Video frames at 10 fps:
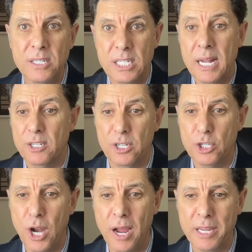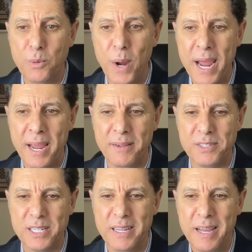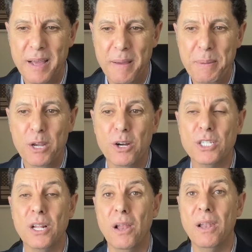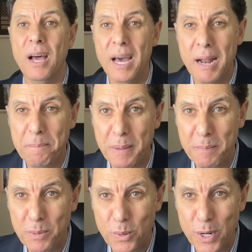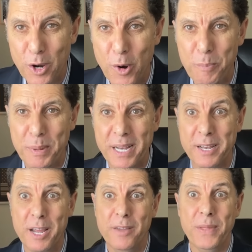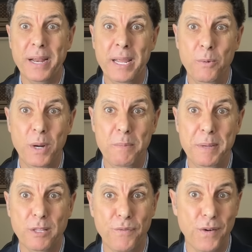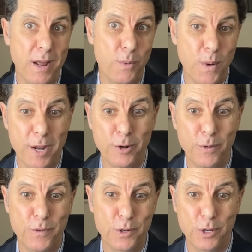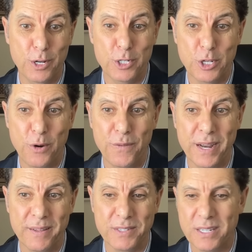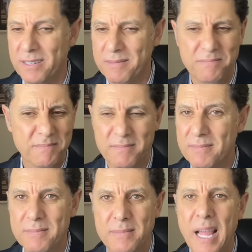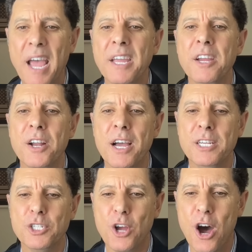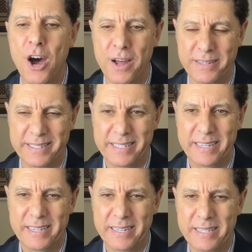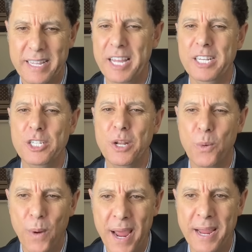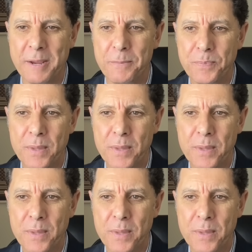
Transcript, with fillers: sends us shocking waves because a lot of people were hoping that he will be the front runner for the conservatives. That era is gone. There is no way.